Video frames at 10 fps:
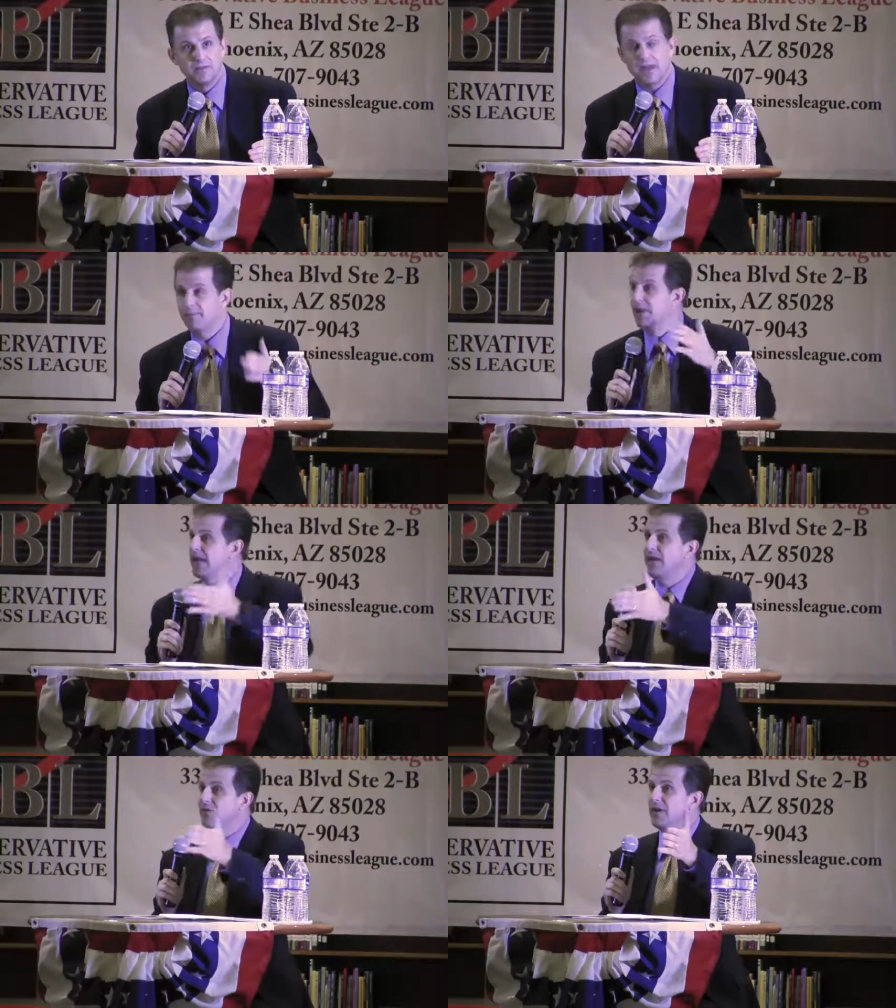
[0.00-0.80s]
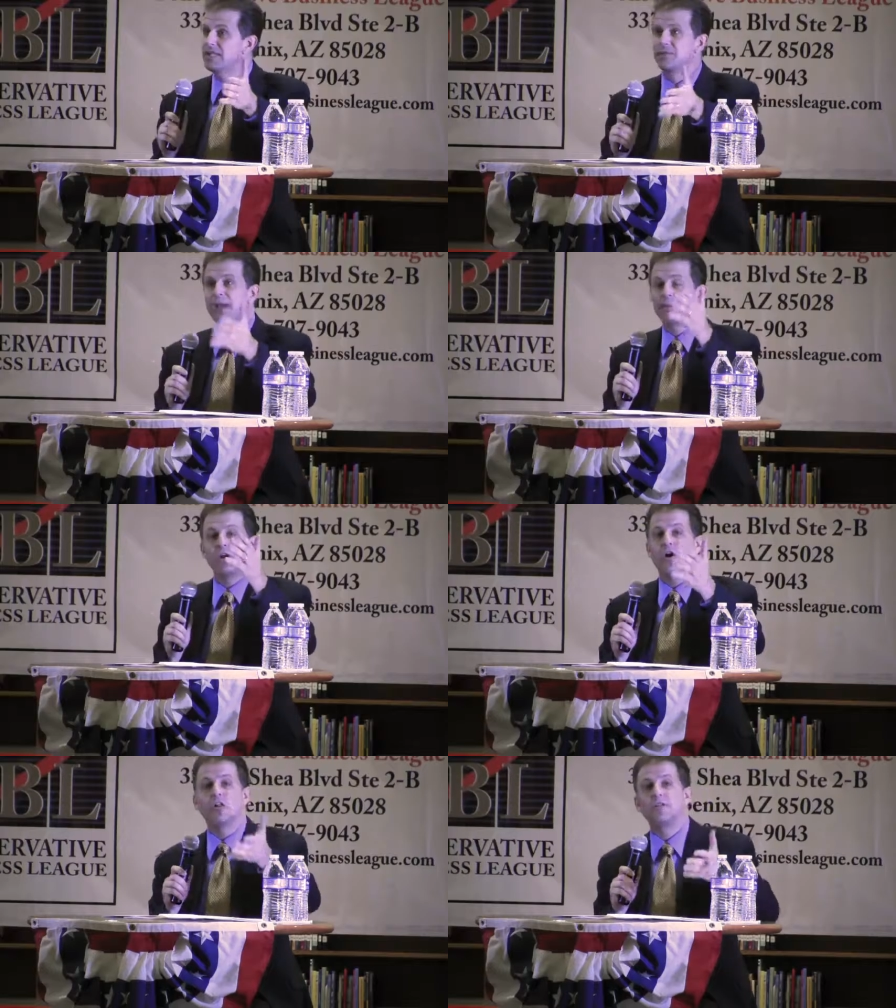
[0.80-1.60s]
That many of us, maybe
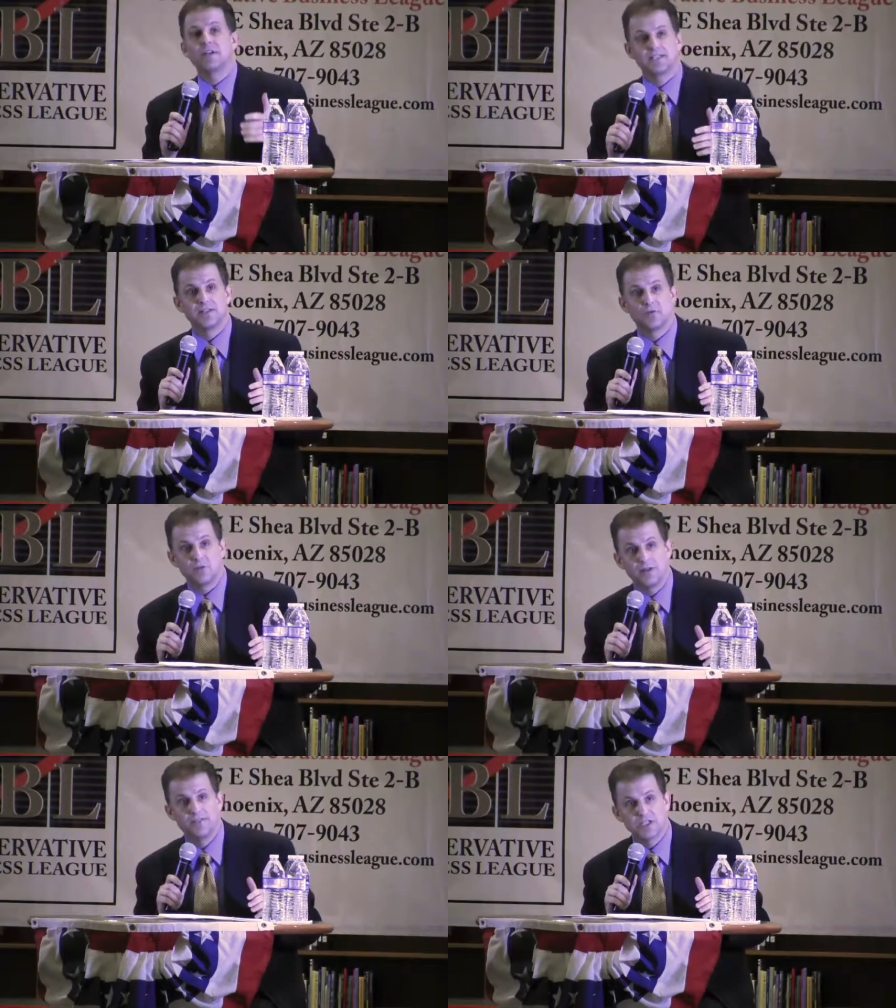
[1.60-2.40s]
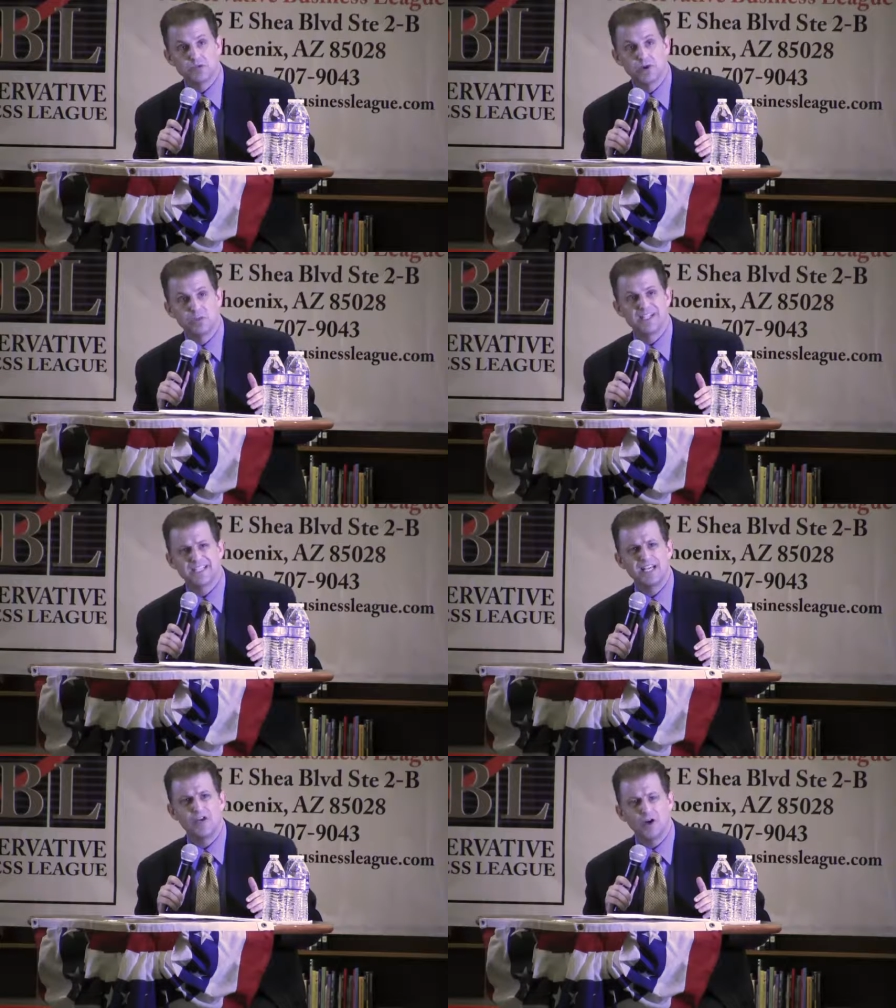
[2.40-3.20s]
all of us in the, this room would
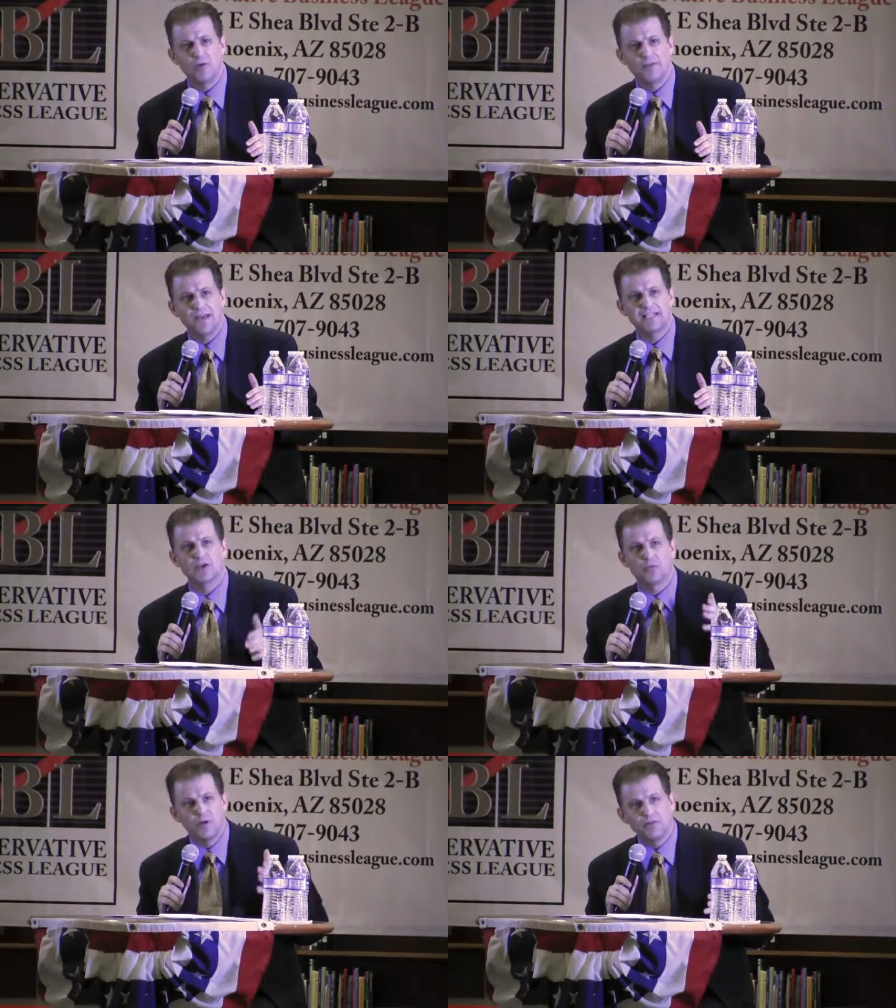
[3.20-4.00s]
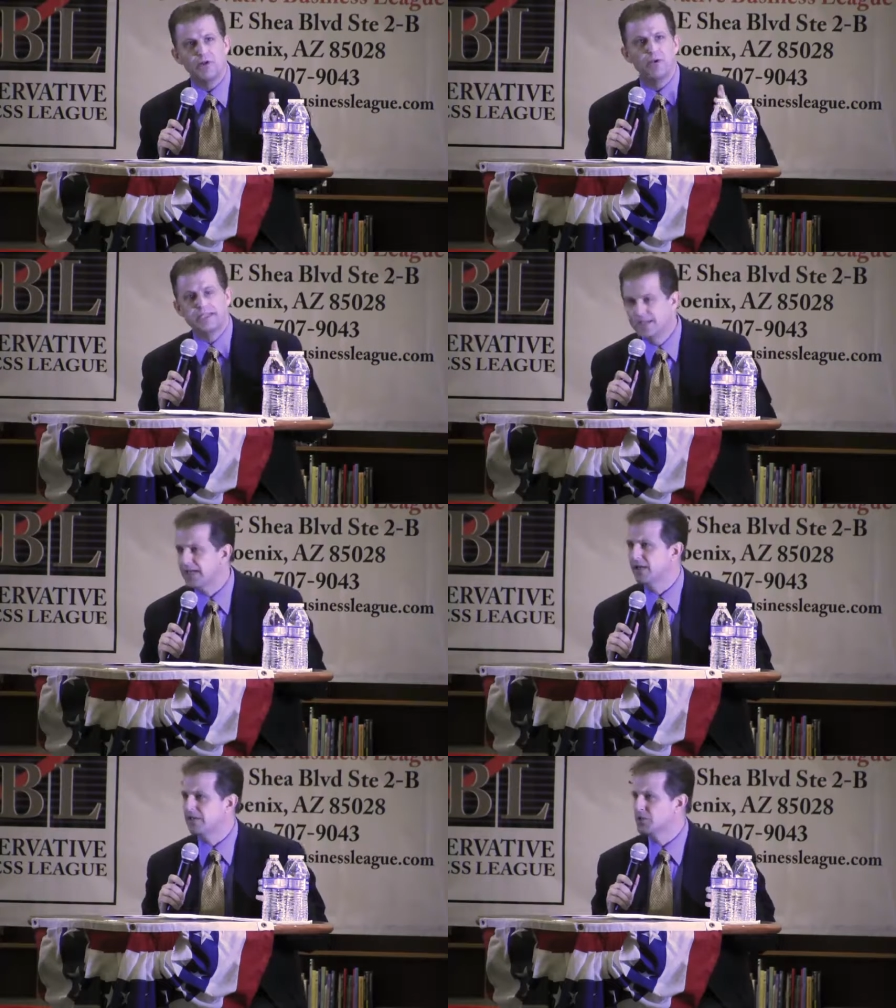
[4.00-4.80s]
say, you know what, that's a really
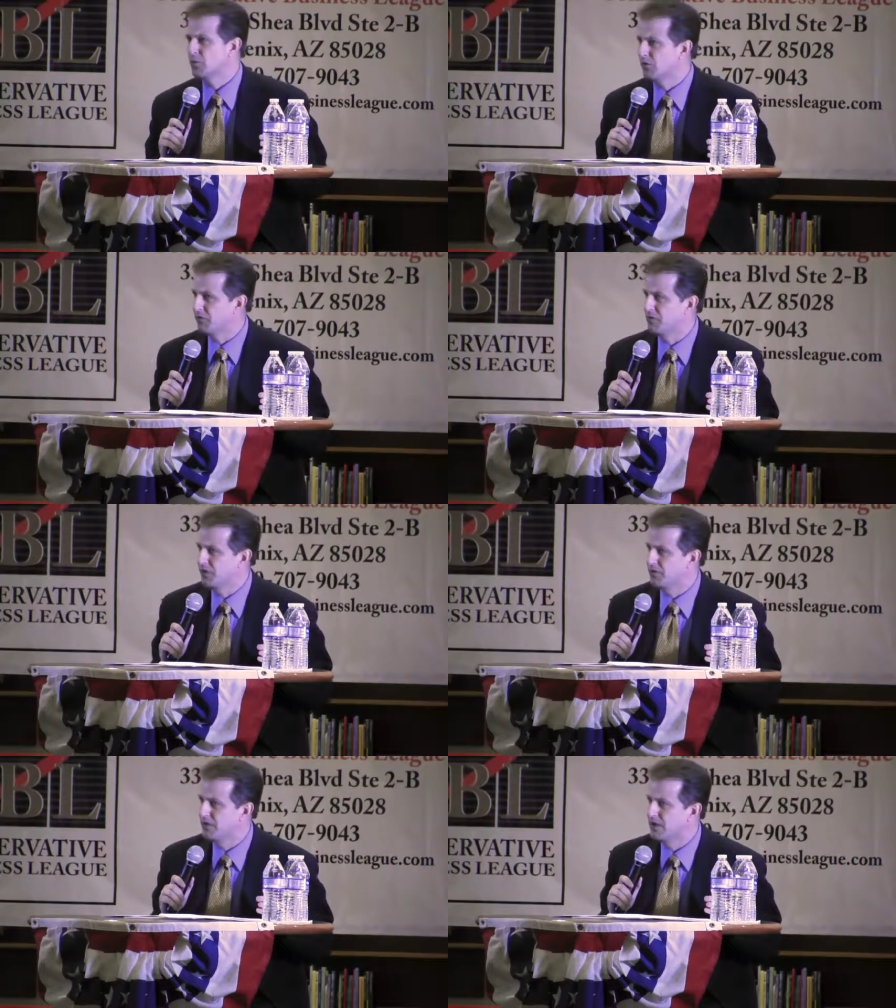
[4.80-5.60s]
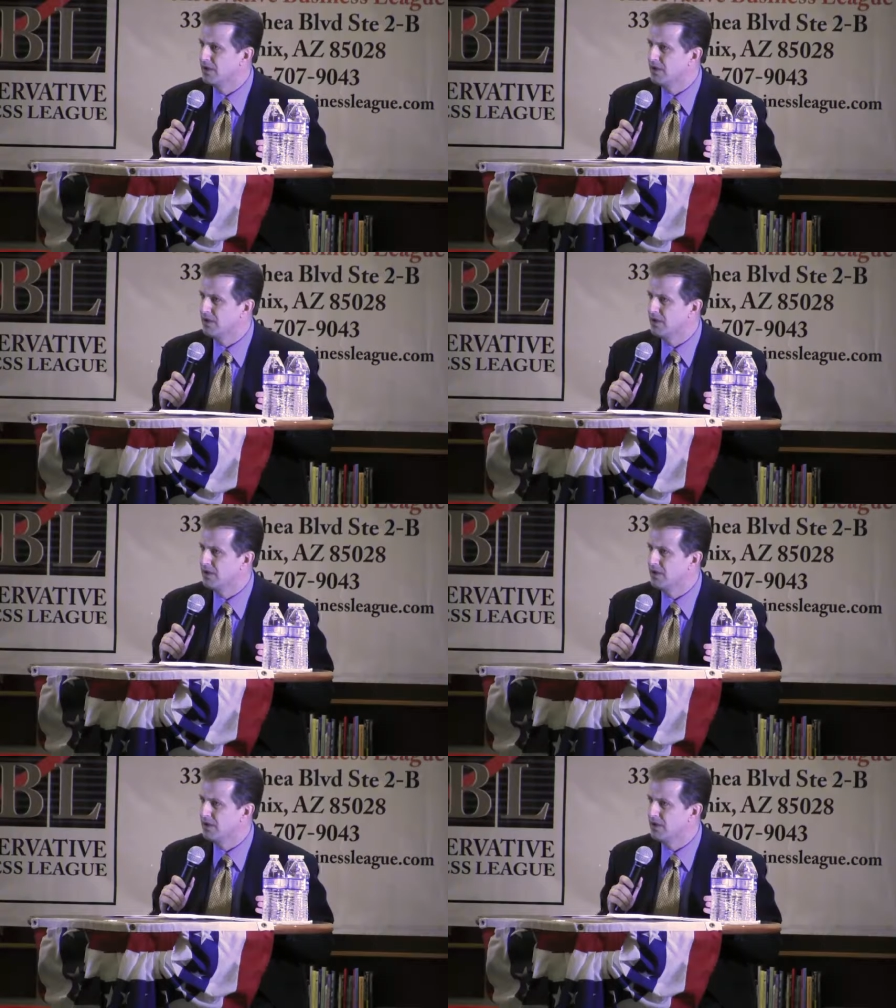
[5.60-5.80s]
ridiculous worldview.